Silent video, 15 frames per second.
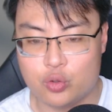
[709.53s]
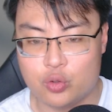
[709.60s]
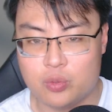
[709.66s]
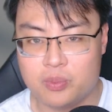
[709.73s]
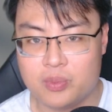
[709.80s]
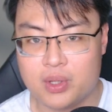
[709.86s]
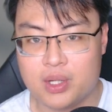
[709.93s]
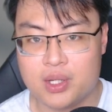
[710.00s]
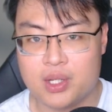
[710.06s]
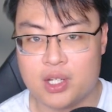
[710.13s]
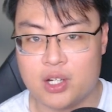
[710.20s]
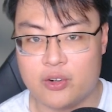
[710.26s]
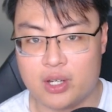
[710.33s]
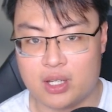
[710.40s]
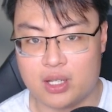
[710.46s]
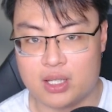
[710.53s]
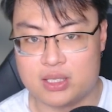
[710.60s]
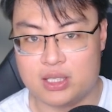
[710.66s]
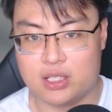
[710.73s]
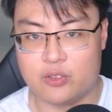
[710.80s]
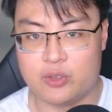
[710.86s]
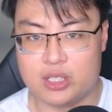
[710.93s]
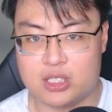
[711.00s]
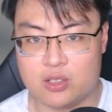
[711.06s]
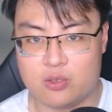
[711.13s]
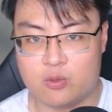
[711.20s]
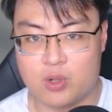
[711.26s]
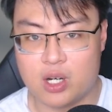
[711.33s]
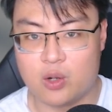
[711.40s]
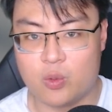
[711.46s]
All right, you can see the recent
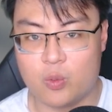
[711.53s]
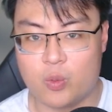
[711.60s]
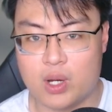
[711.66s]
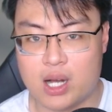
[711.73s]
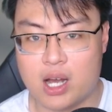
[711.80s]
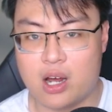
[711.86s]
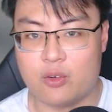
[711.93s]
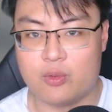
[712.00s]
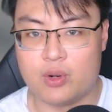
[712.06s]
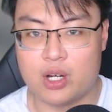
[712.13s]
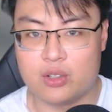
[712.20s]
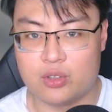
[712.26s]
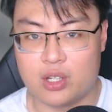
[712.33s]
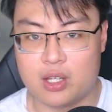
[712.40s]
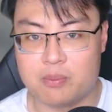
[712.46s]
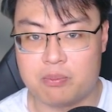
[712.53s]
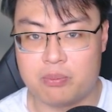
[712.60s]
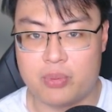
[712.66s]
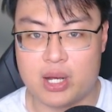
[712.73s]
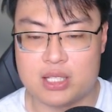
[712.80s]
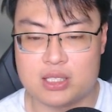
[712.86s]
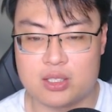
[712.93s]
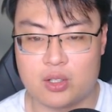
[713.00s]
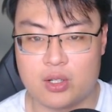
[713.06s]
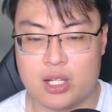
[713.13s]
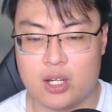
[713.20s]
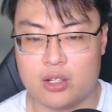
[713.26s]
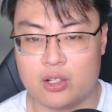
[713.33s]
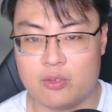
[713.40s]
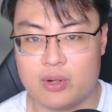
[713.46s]
route, what kind of route. You can press, click
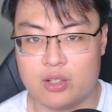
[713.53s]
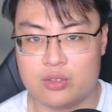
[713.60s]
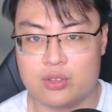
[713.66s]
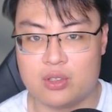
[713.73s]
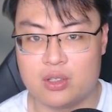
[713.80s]
on the route.